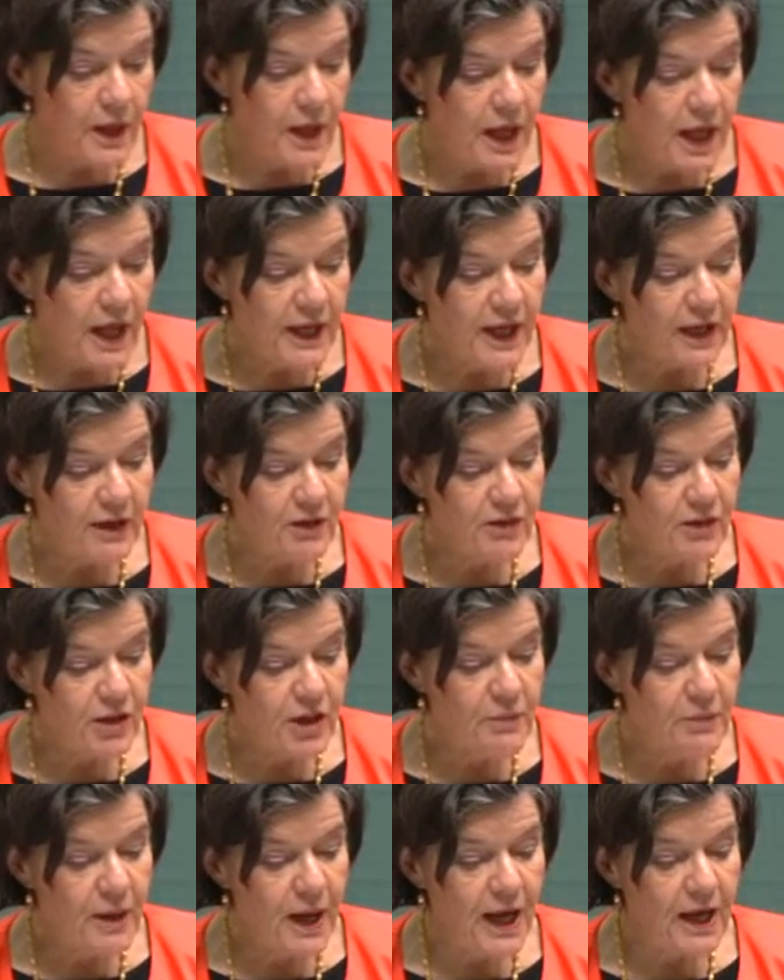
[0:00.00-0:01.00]
And under the
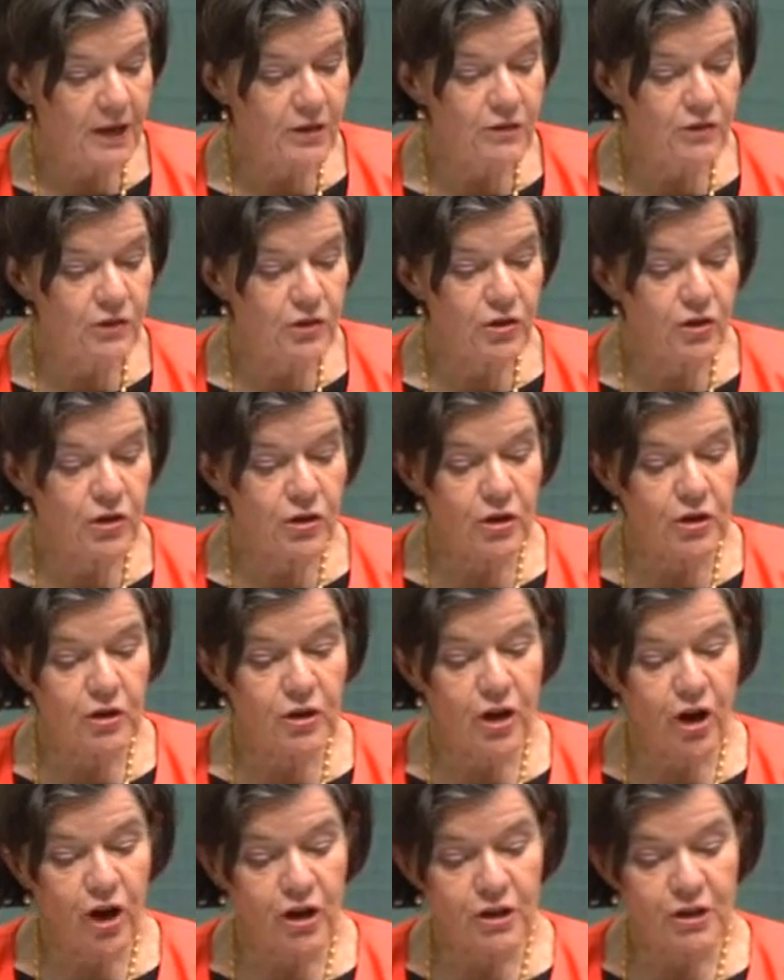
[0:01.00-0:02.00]
command of
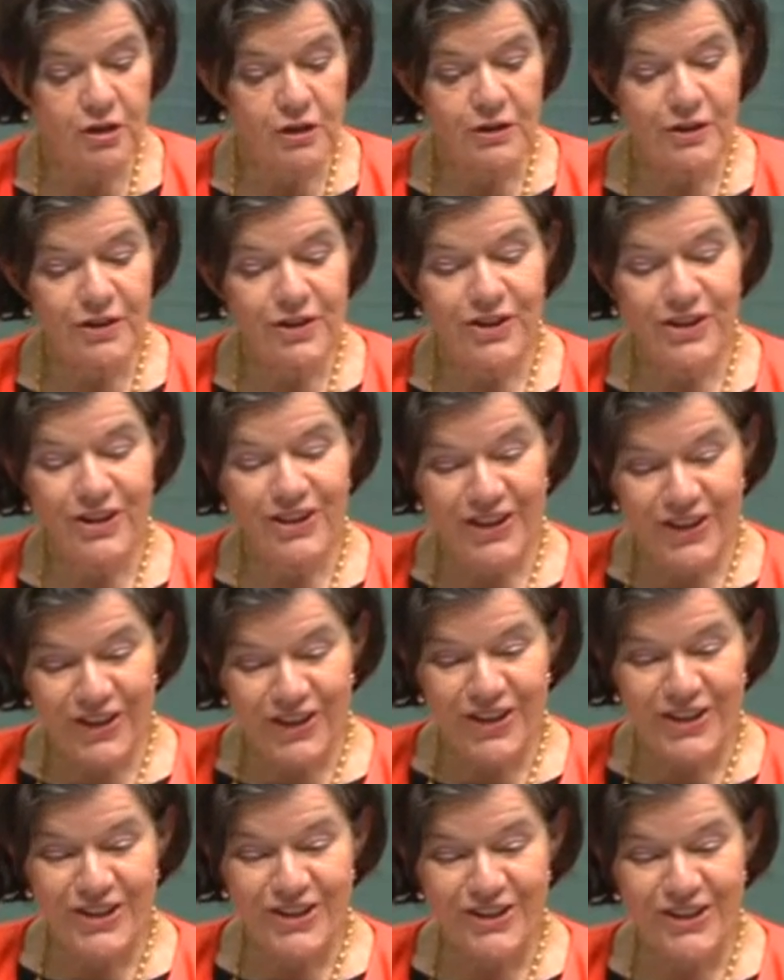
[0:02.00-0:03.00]

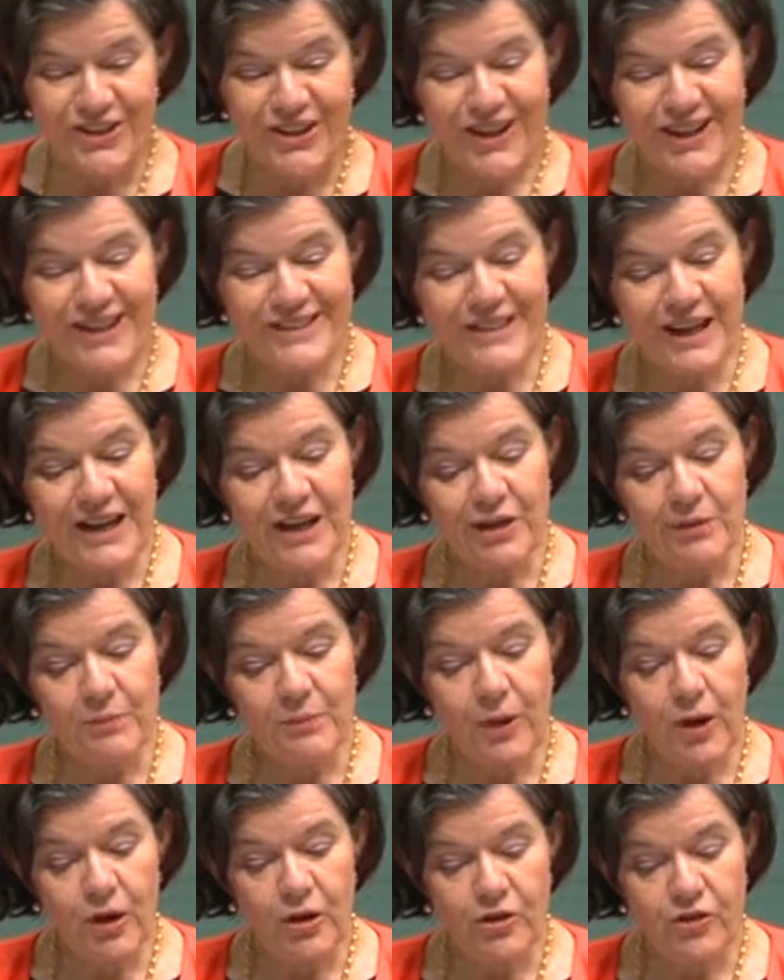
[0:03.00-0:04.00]
Colonel Duncan
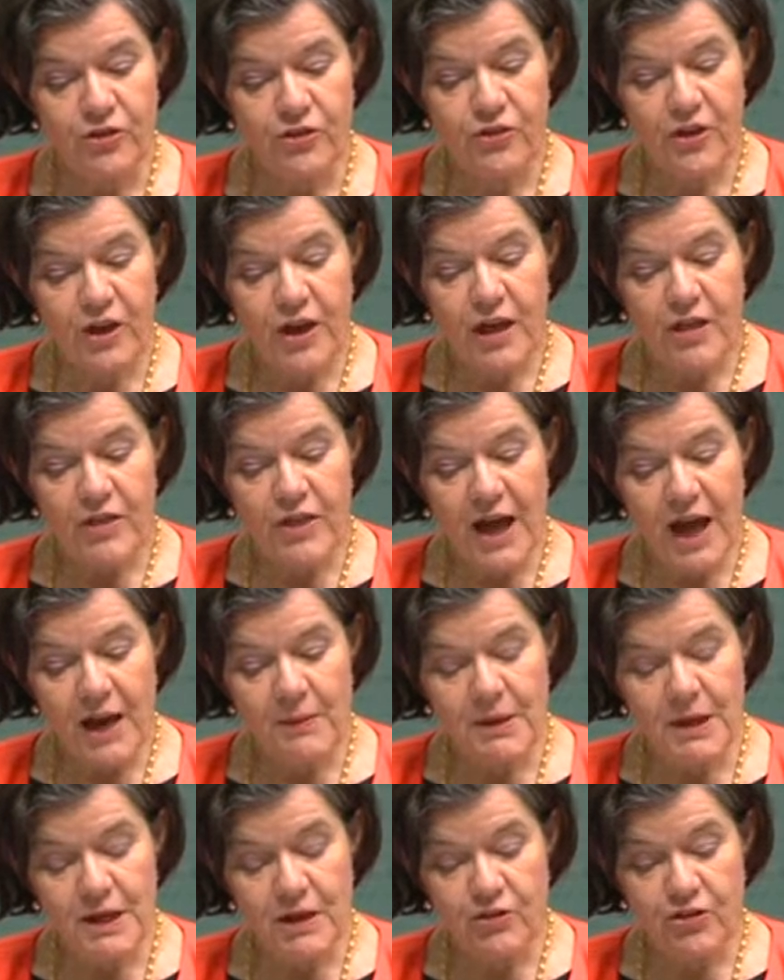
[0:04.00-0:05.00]
Polish, the
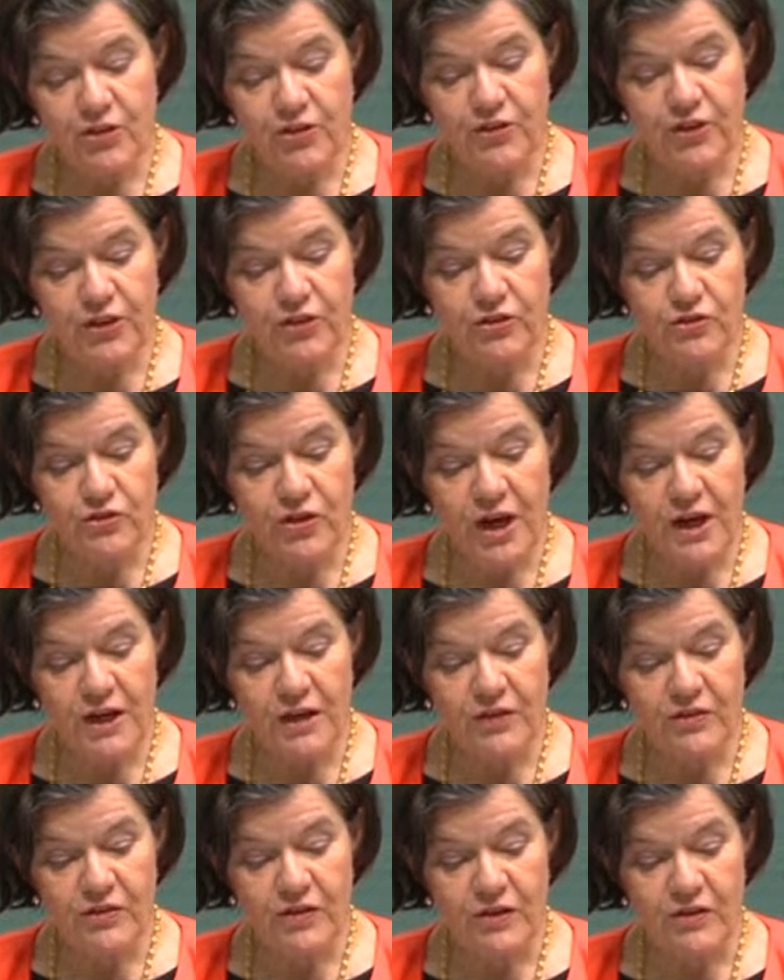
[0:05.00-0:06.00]
Army Logistics
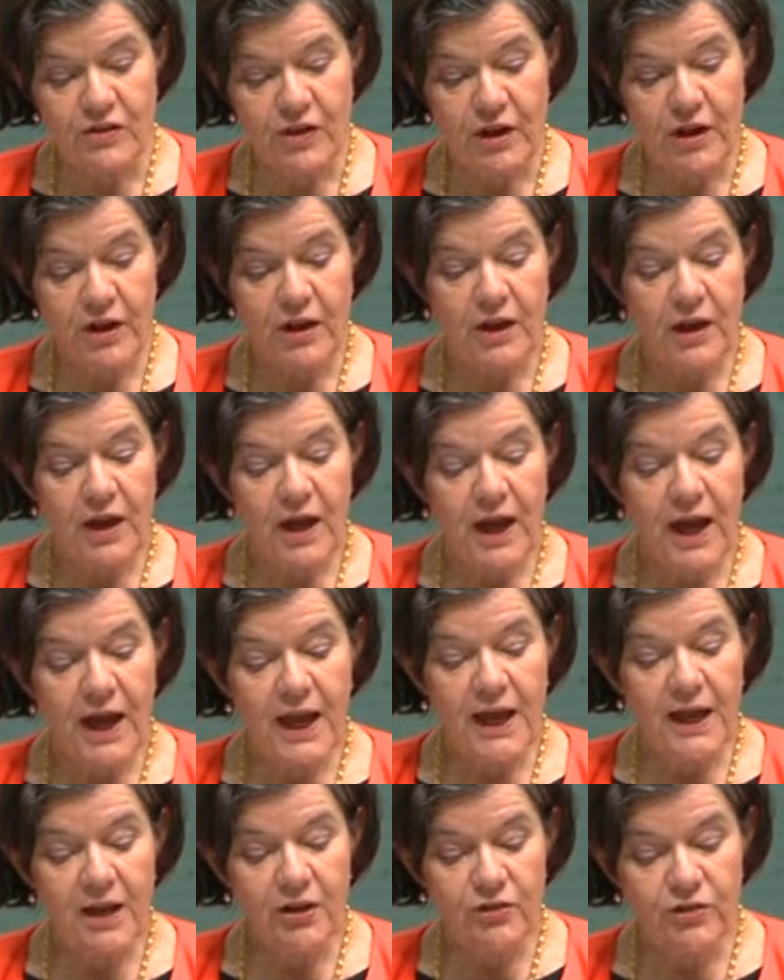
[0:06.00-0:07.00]
Training Centre,
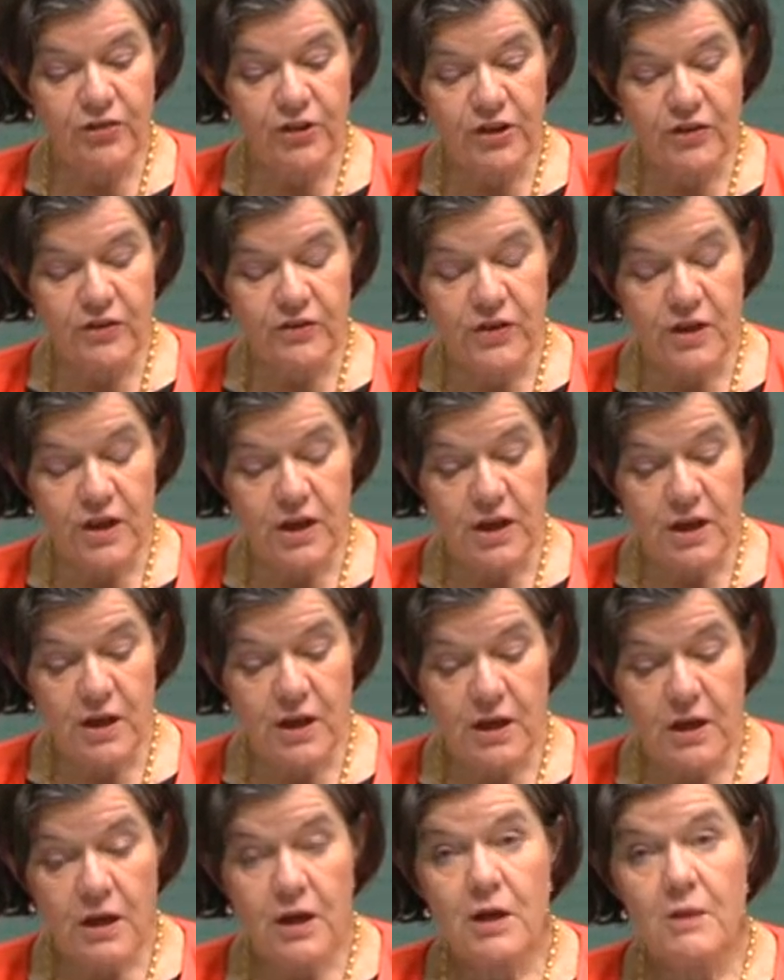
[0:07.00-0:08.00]
ALTC,
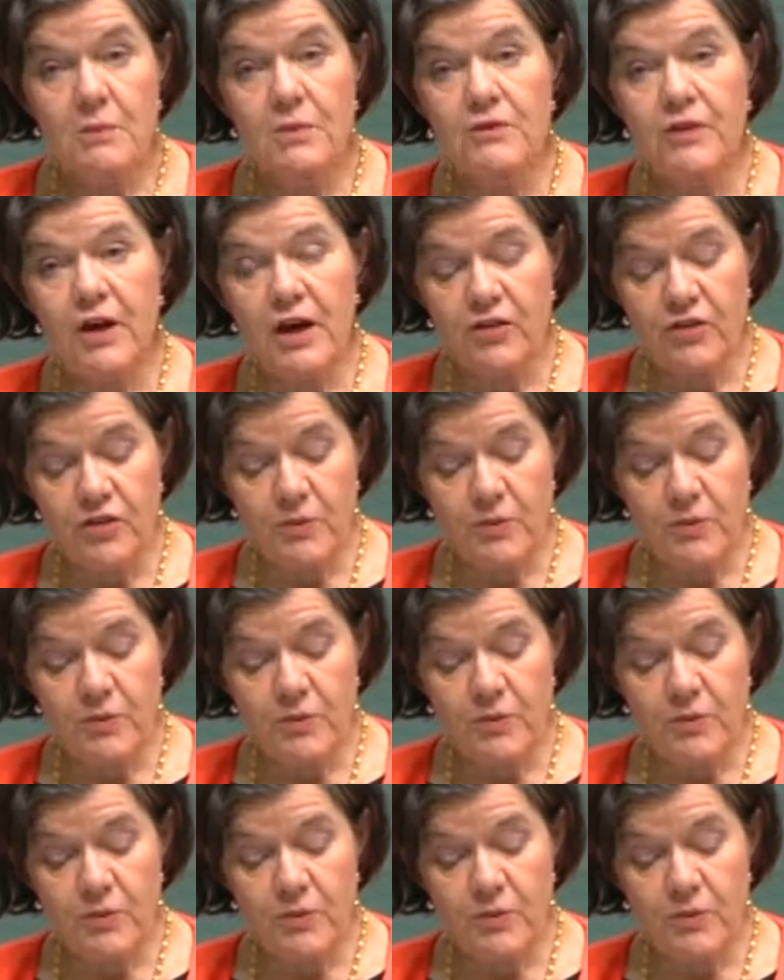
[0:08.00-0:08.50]
provides